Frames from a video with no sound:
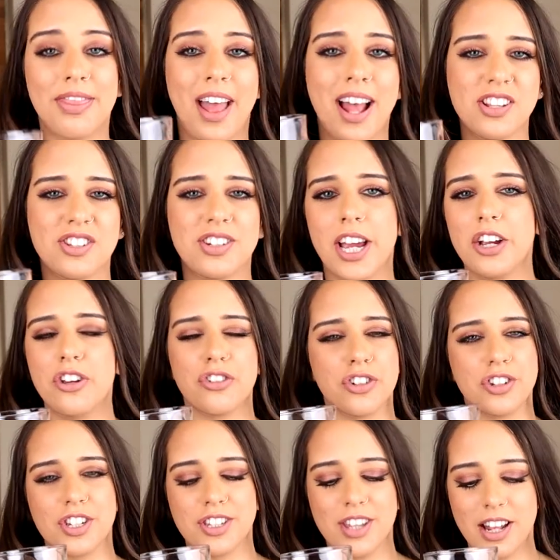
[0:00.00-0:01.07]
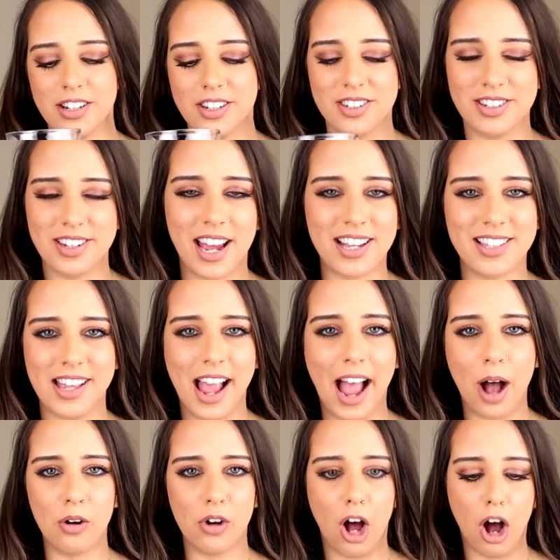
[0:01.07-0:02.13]
That's dangerous because that doesn't taste like
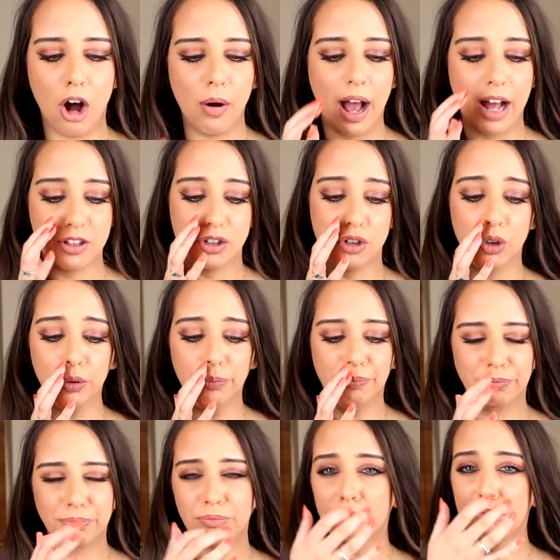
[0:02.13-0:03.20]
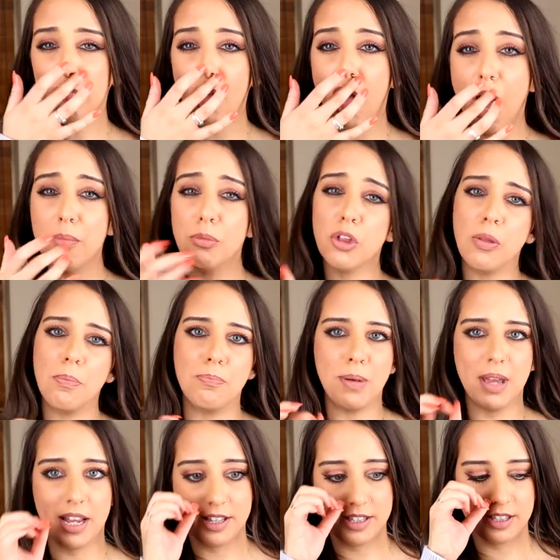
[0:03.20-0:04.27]
alcohol at all. I'm not the
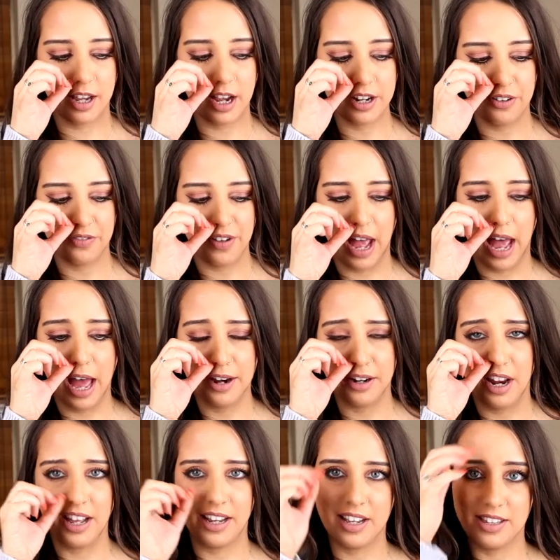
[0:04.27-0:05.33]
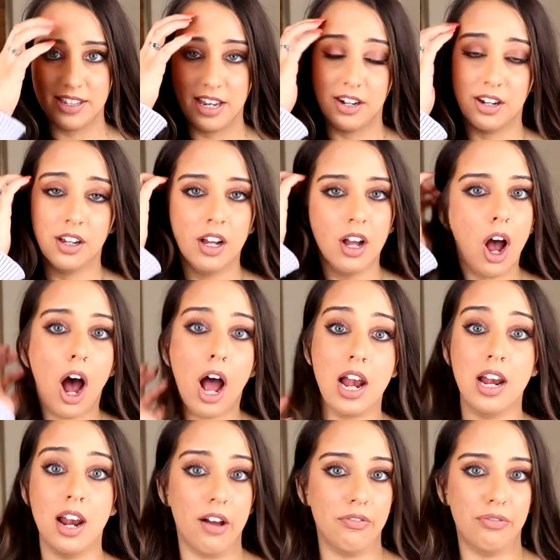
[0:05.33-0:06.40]
biggest cider fan, like as in,
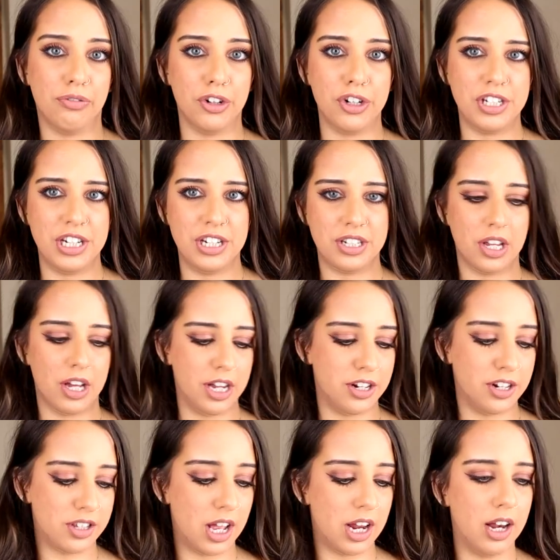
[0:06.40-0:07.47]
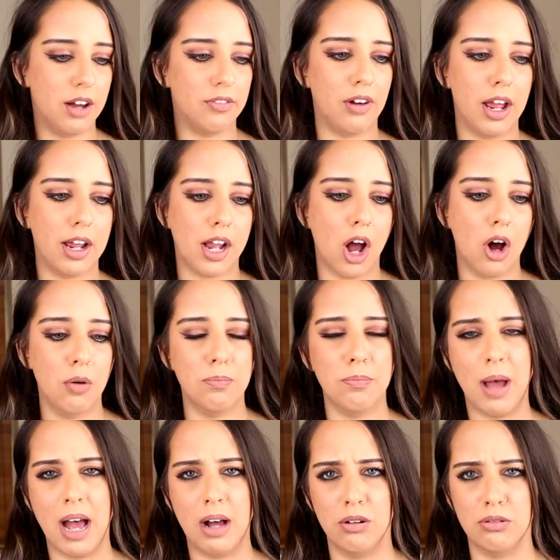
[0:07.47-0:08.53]
I love fruity ciders. I love like Old
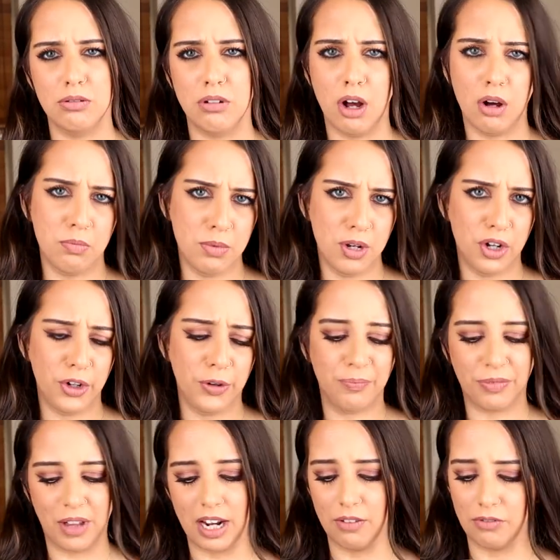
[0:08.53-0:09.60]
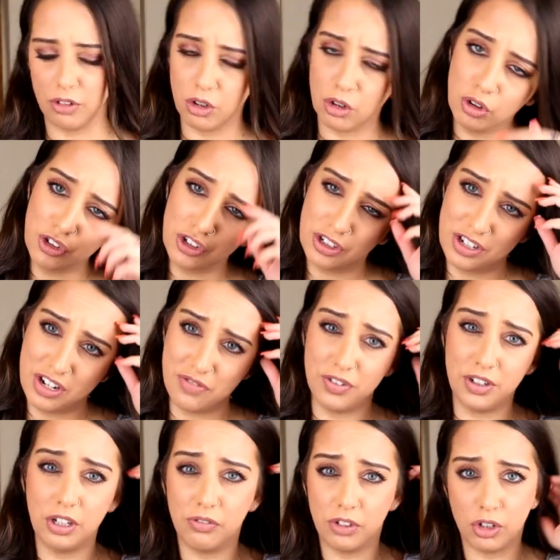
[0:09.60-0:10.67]
Malt, Old Moot. I love
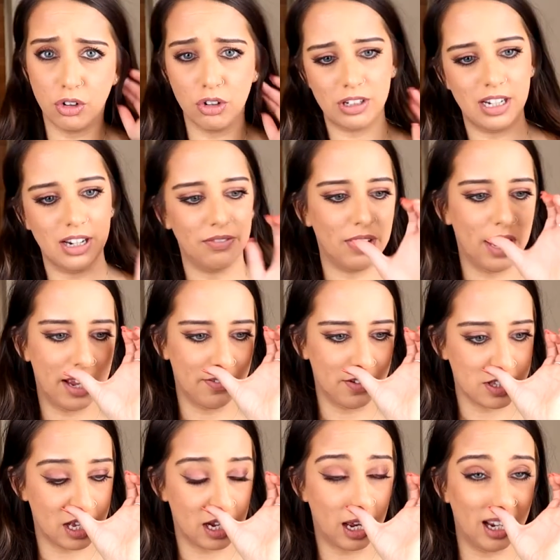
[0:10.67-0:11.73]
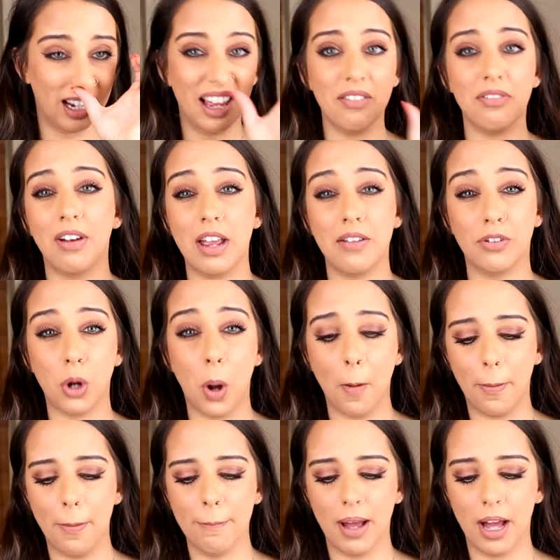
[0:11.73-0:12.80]
Rekorderlig flavors. I like flavored
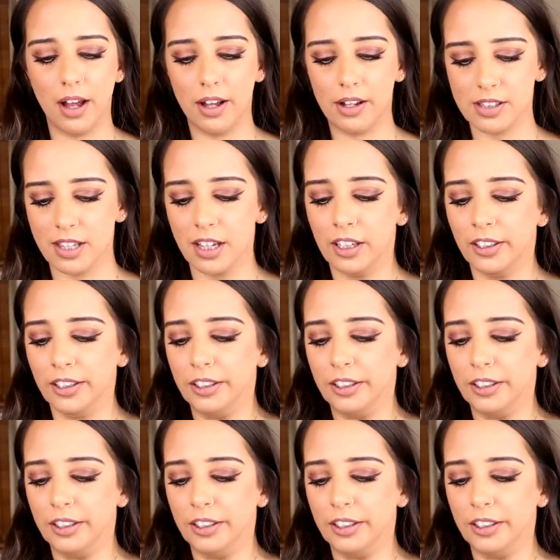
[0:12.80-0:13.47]
Koppenbergs.